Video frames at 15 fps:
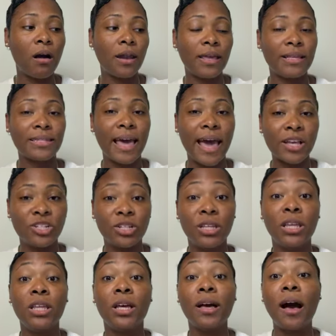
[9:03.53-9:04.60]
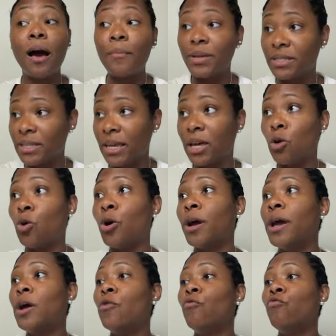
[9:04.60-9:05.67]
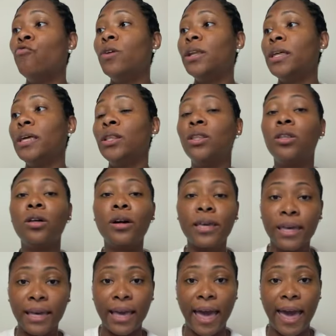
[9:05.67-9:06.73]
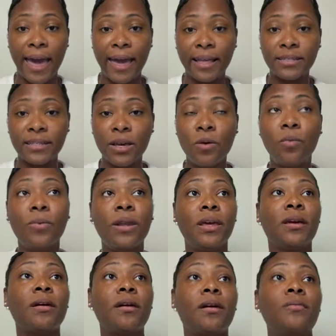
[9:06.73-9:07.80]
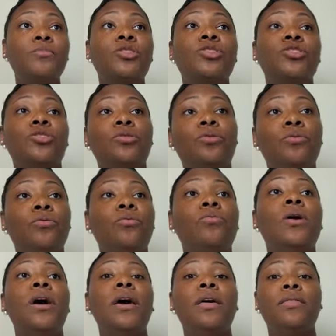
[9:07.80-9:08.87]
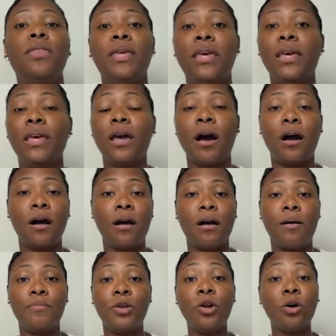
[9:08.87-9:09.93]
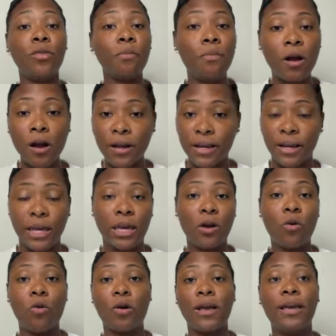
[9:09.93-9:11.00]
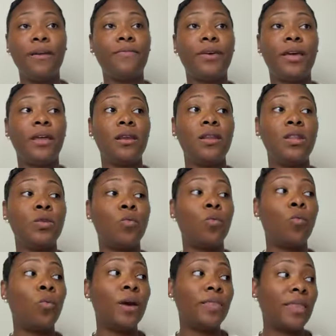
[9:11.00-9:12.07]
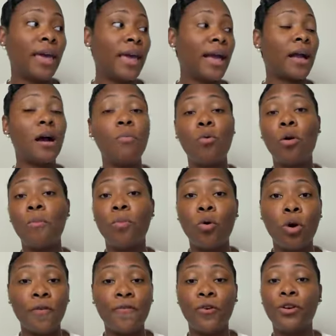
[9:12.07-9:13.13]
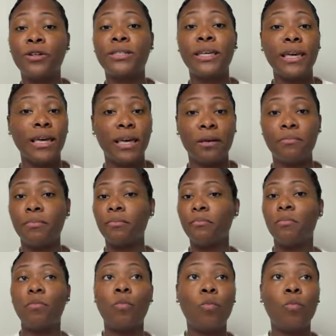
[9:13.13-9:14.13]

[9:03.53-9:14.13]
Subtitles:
my audience actually commenting or really looking at when it comes to the, the marketing, or even when they come on board for your team,